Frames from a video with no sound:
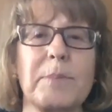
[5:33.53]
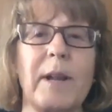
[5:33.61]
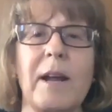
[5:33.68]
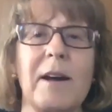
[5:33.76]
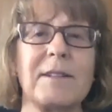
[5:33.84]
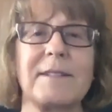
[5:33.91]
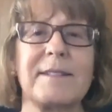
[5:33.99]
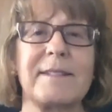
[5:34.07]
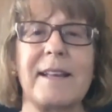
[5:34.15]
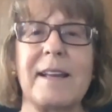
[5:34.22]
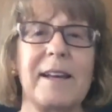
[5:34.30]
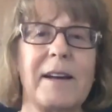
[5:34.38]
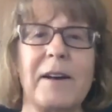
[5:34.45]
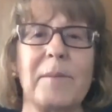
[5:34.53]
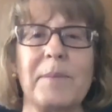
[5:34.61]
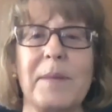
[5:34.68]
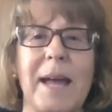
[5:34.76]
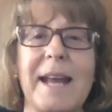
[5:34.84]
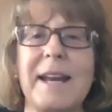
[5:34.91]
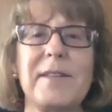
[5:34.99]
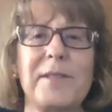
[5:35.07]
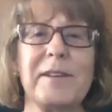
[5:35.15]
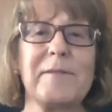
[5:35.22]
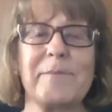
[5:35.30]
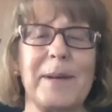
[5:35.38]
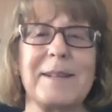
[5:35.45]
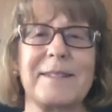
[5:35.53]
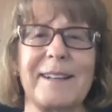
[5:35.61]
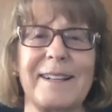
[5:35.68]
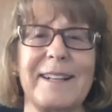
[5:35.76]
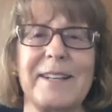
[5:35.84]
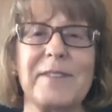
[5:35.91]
plants, anything basically.